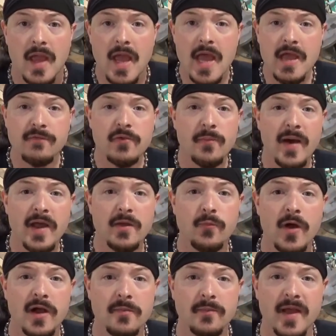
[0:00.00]
Hey everybody,
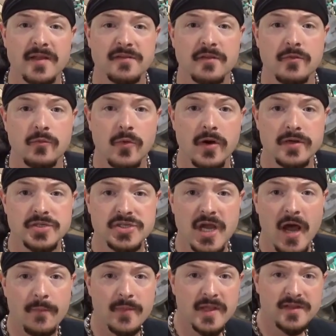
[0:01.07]
welcome back to the
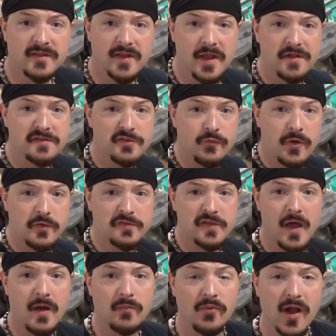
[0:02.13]
workshop. In today's scroll
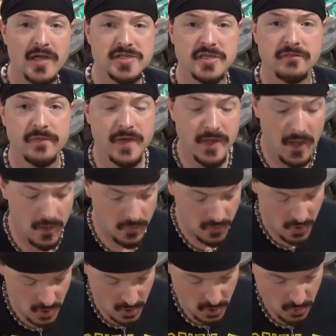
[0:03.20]
saw project video,
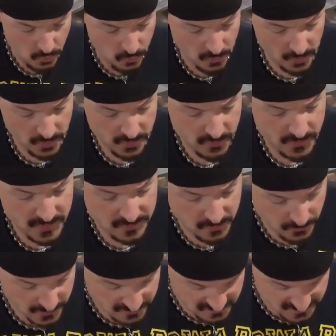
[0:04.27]
we're going to be
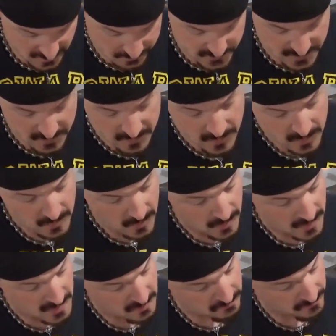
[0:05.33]
doing something
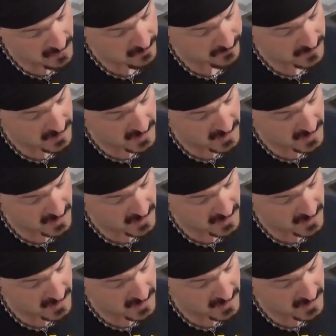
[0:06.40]
involving